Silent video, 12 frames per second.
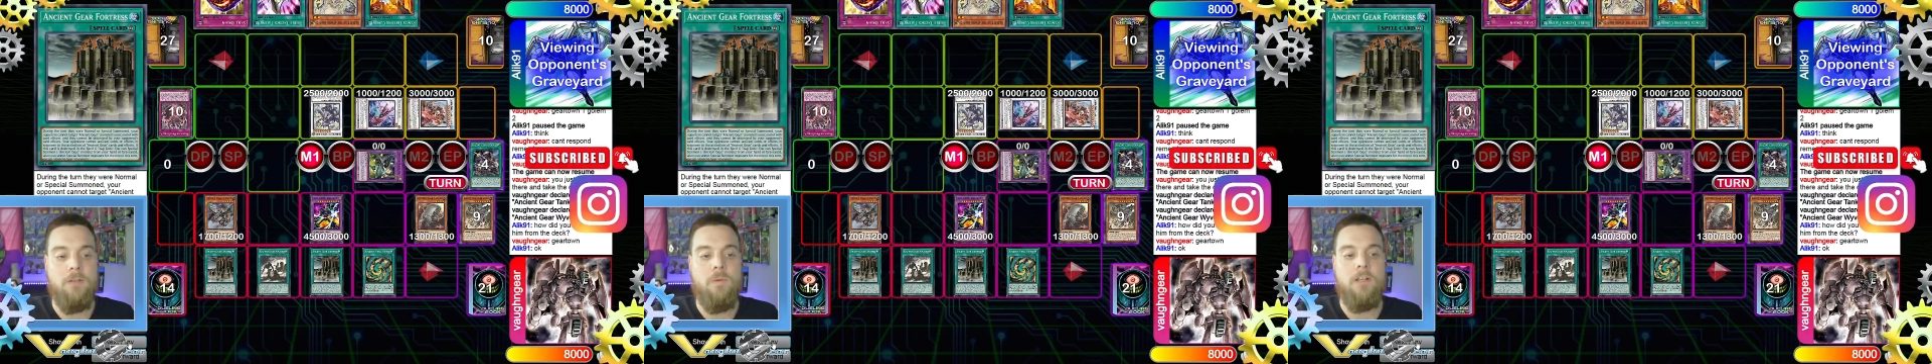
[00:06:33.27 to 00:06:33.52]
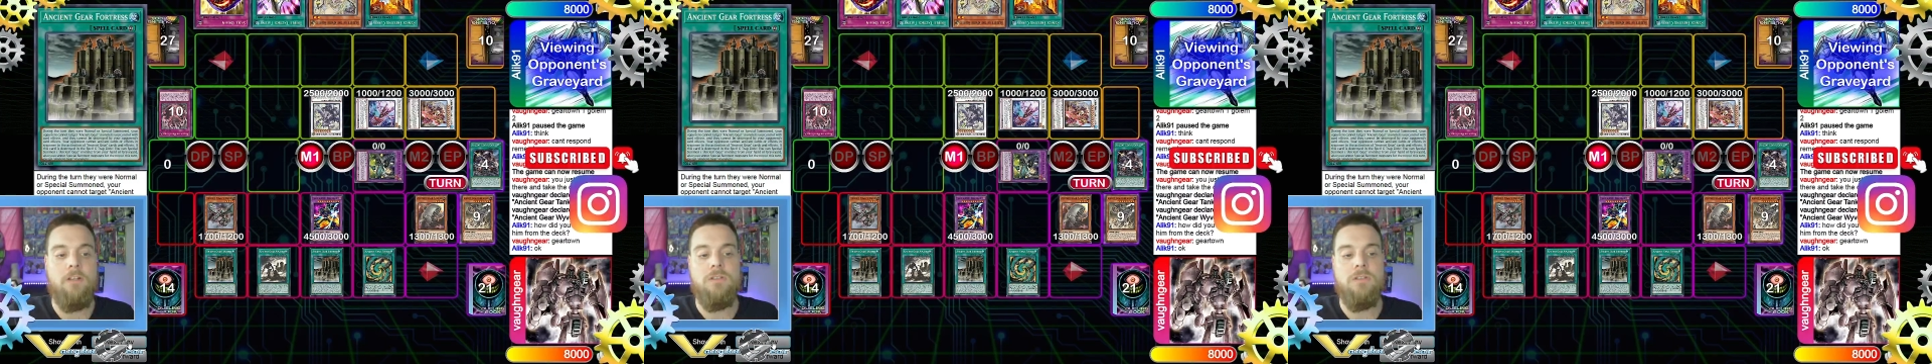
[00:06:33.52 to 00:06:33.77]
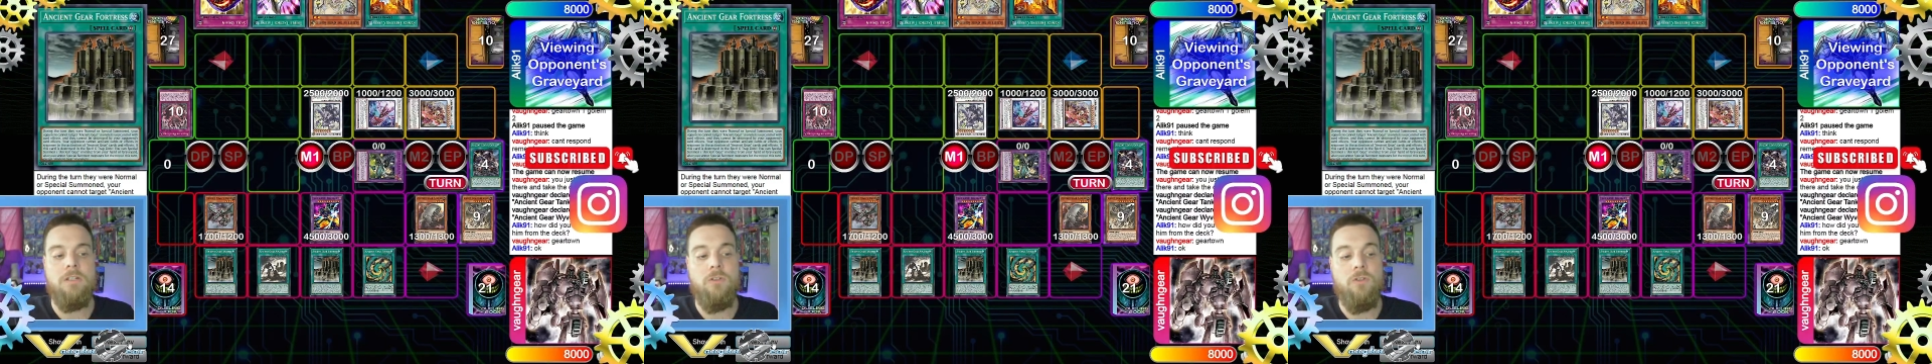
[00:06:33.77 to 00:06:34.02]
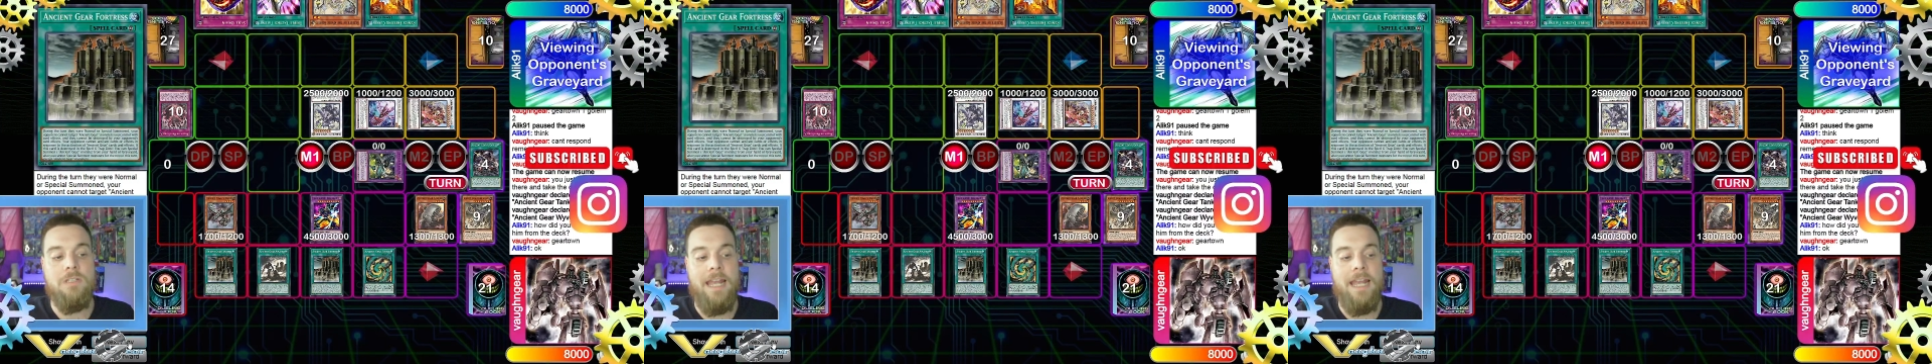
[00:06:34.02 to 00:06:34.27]
we could still
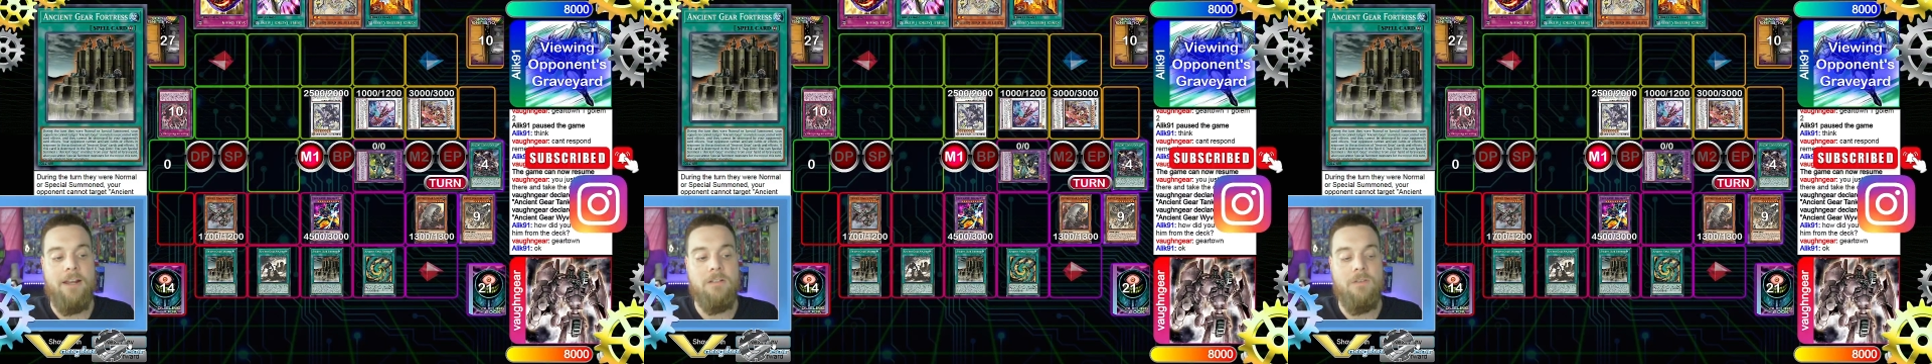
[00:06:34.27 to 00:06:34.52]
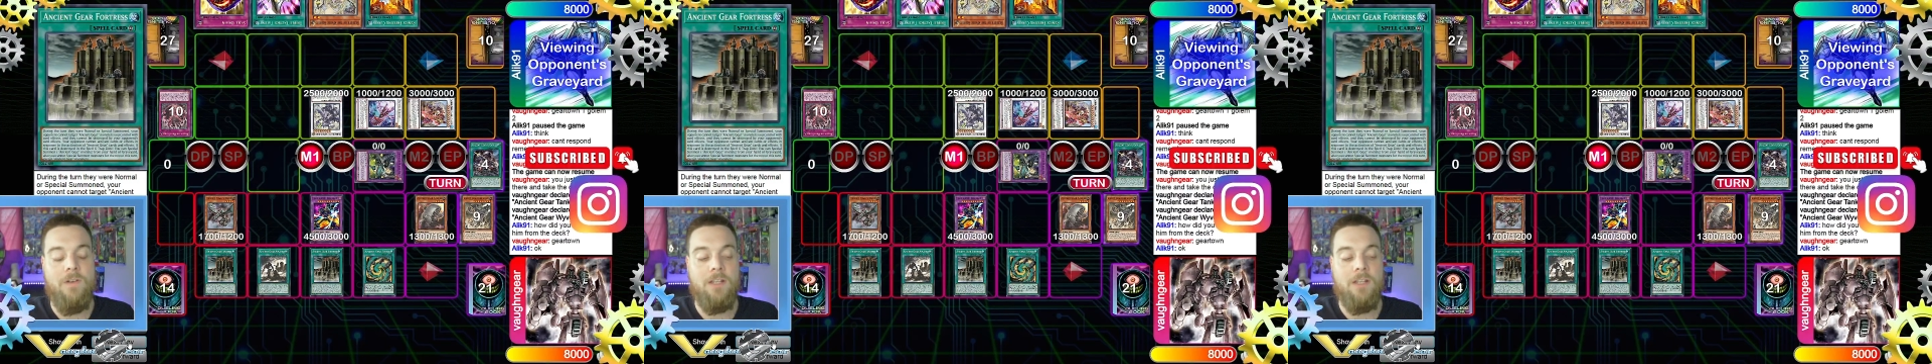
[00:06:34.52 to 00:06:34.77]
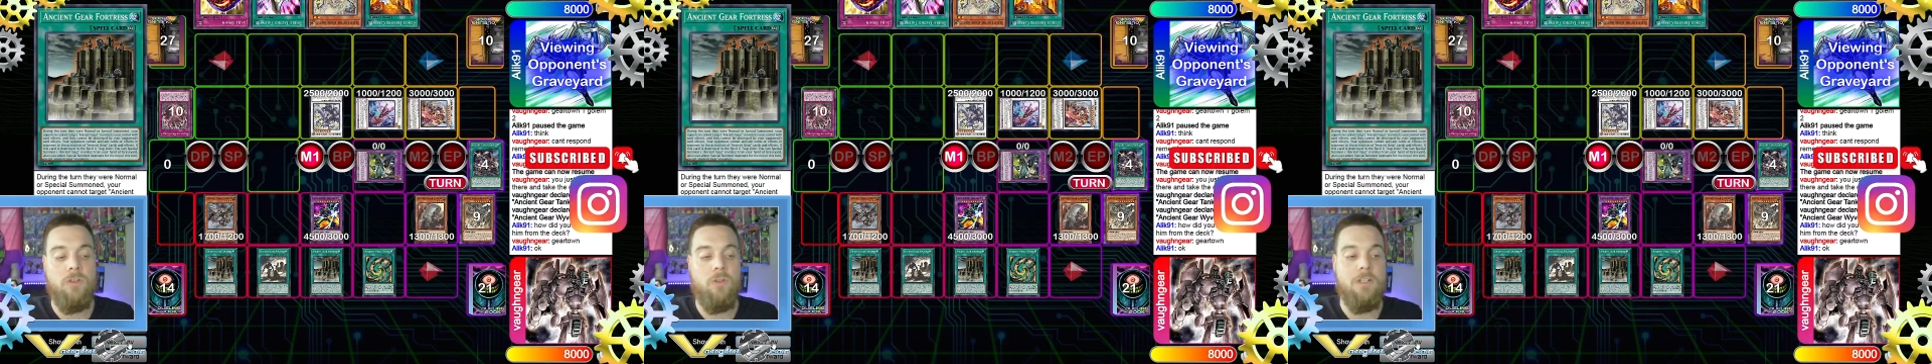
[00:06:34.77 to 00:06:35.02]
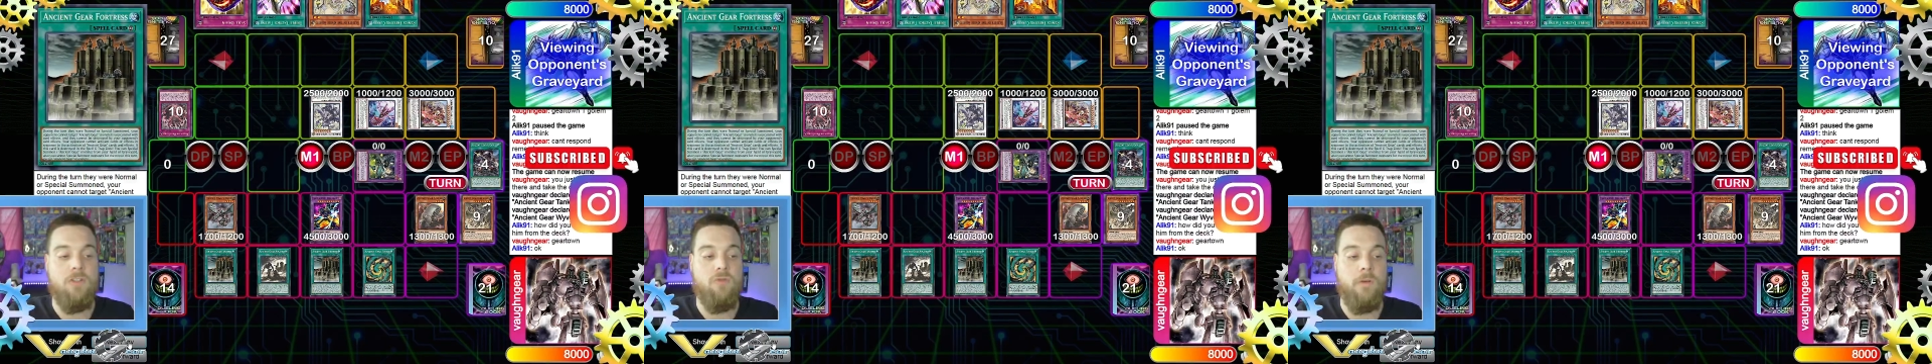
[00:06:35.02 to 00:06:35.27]
use Tanker's effect to
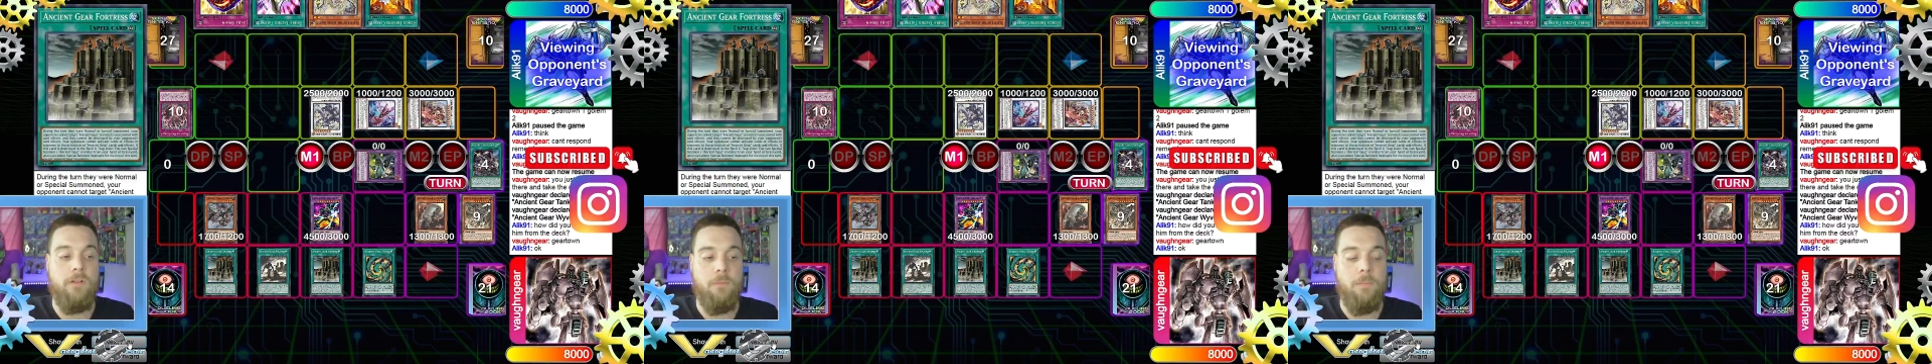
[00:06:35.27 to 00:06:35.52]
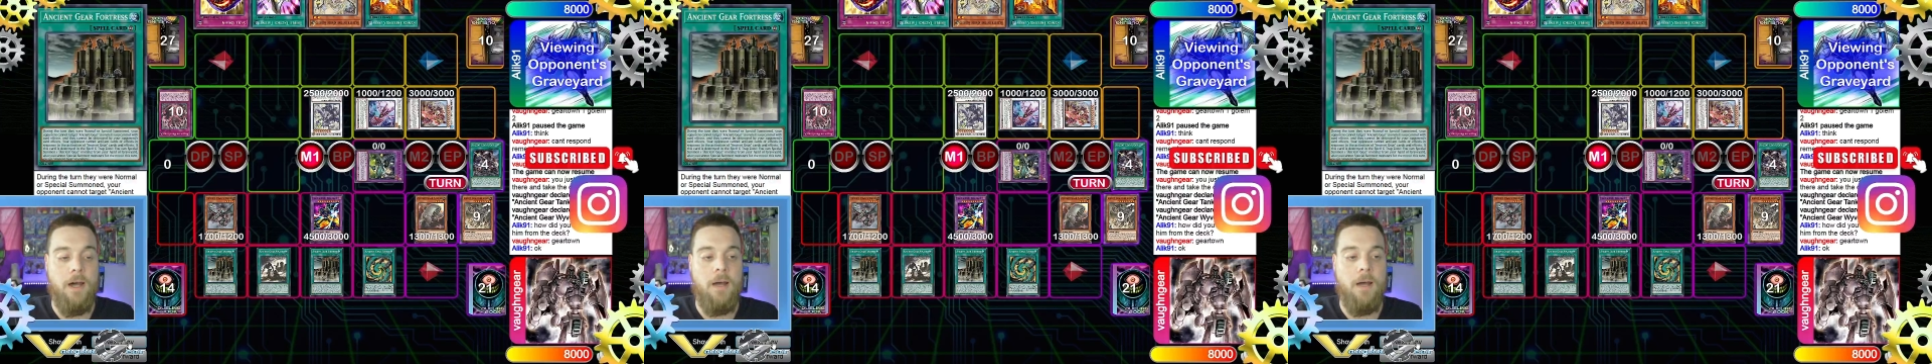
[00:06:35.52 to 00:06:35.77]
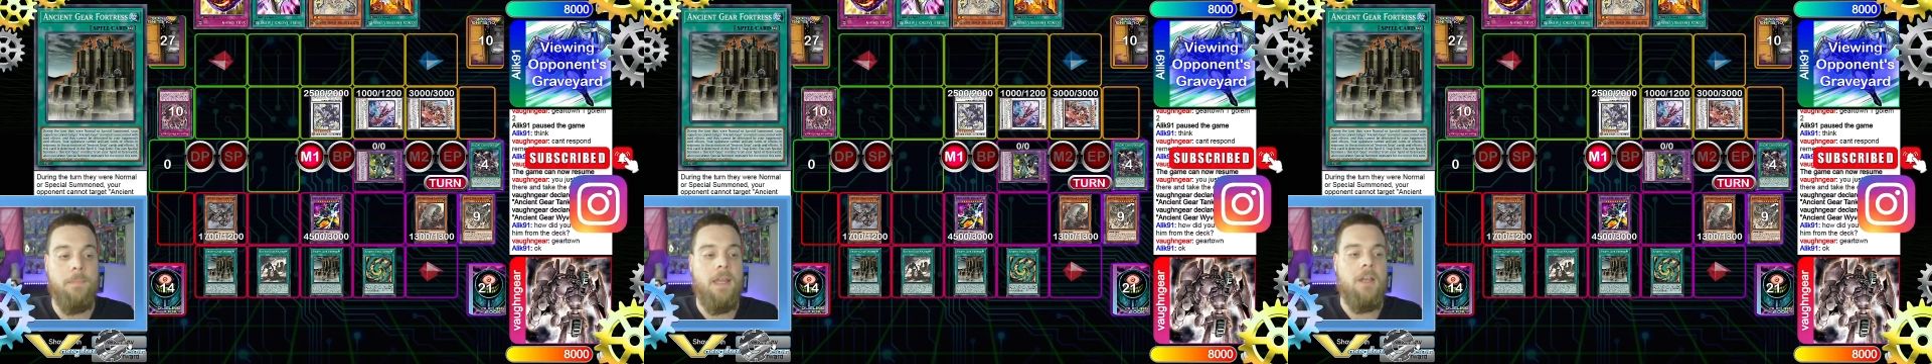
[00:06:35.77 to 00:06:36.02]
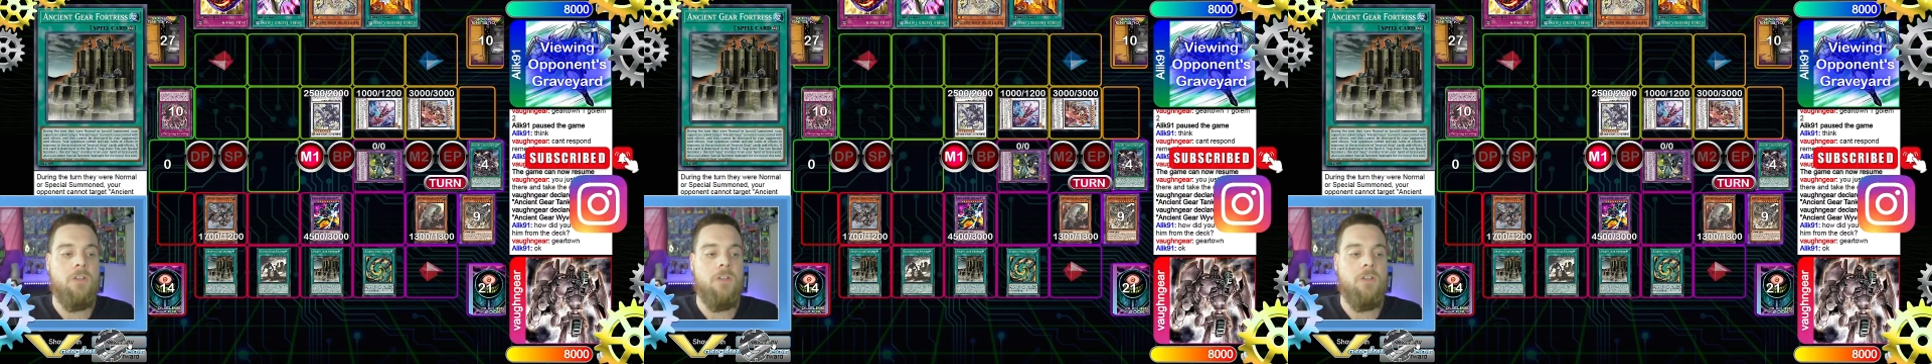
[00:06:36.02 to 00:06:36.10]
destroy to pop.